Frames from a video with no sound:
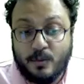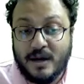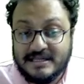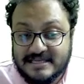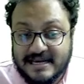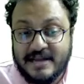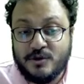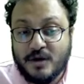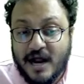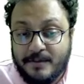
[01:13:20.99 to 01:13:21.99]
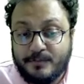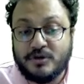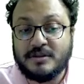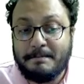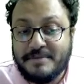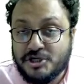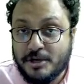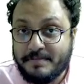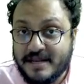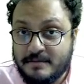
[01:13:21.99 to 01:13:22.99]
Once again, you can't put the
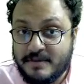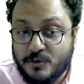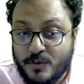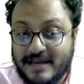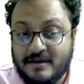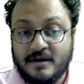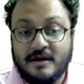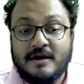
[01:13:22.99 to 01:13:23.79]
bishop in between.